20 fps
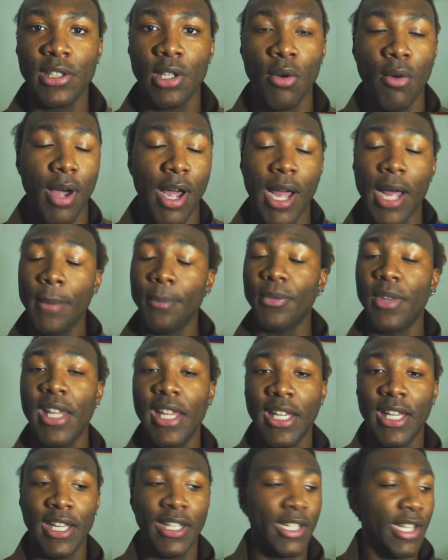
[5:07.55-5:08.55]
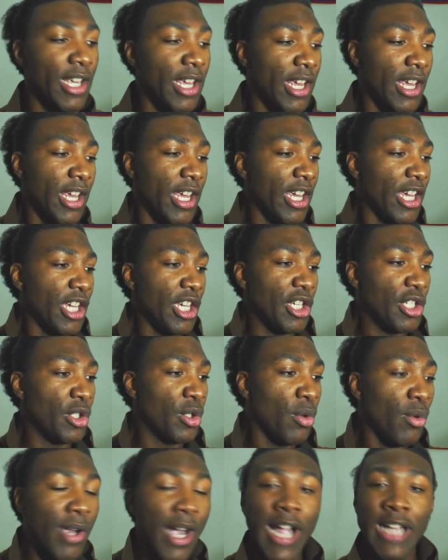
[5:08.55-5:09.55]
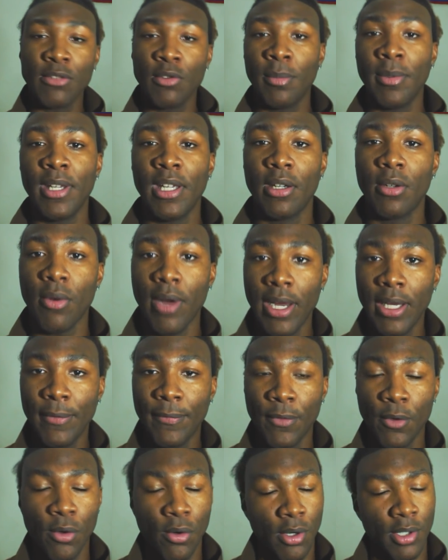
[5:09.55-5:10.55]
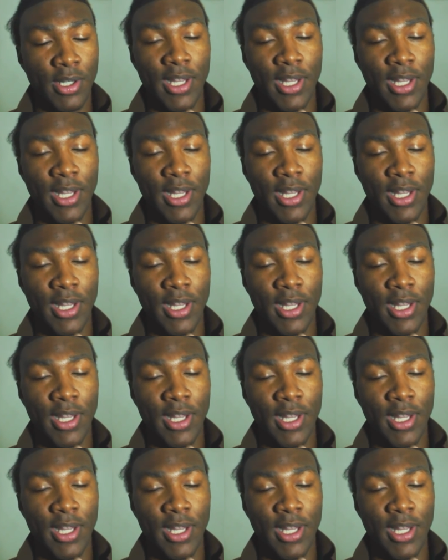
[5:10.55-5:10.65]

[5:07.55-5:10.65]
So I'm thinking you guys will be grateful,